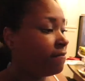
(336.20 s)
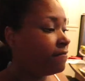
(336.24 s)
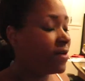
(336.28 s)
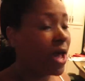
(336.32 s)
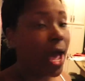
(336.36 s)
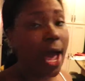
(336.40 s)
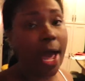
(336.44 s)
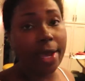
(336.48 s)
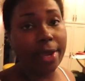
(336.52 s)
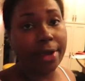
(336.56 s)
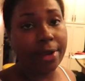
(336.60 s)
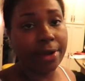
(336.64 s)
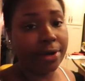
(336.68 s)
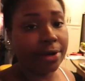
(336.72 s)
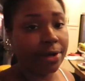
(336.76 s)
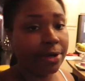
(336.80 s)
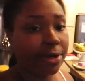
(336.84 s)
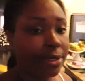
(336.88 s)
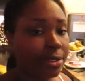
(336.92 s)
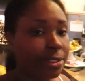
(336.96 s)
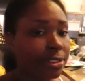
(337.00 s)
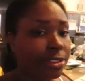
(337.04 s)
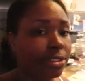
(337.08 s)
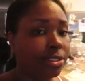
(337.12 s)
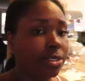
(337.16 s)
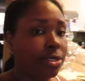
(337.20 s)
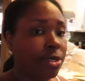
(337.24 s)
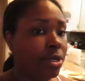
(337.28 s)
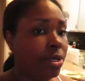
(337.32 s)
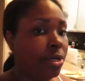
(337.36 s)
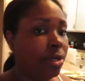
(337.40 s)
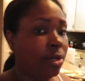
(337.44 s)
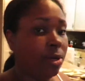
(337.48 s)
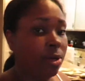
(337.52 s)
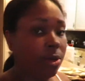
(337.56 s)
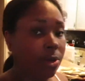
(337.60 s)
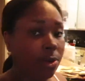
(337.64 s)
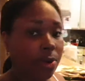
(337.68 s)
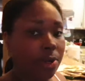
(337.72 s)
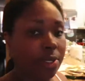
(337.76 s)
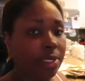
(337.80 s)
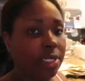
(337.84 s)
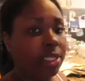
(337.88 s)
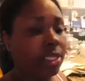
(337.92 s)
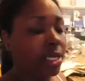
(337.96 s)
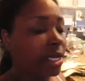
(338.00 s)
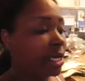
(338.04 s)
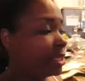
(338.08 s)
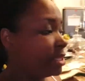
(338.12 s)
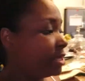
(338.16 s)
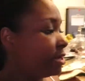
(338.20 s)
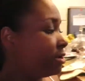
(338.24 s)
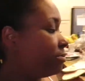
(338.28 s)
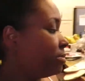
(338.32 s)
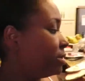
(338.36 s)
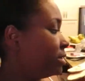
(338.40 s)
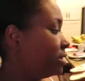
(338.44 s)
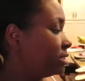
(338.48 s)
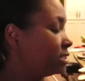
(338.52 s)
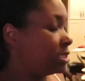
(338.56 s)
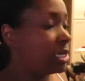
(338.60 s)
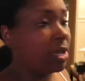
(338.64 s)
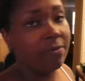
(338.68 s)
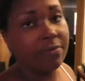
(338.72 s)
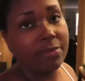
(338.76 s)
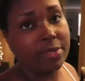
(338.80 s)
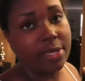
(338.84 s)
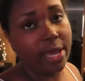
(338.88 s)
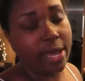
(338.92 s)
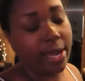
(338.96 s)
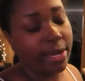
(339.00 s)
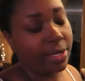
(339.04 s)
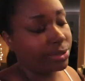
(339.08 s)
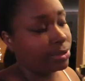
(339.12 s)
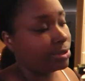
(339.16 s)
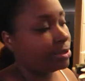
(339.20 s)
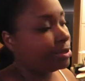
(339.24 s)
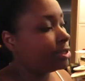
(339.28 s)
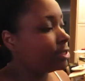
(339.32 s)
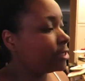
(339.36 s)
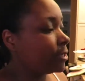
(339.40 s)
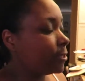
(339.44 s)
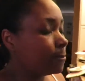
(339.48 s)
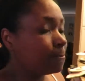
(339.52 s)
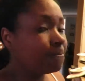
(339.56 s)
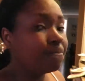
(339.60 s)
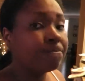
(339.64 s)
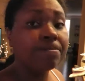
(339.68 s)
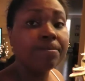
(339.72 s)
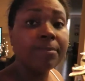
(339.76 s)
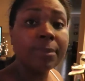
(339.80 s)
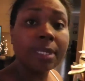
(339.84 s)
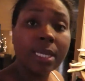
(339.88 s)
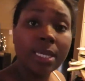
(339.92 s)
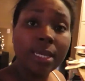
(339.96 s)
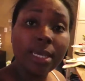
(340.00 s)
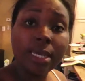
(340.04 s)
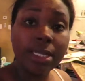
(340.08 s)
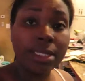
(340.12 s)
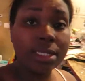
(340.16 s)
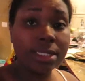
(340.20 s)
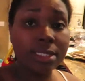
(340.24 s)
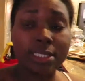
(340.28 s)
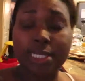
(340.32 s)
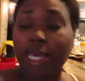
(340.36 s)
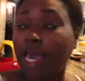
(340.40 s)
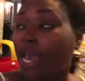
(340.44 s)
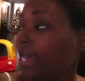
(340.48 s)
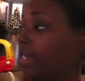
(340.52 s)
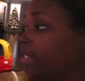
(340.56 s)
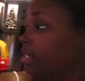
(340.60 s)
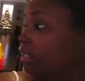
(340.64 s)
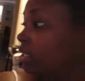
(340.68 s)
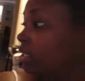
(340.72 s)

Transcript: fire or anything like that'll be a safety hazard. So inside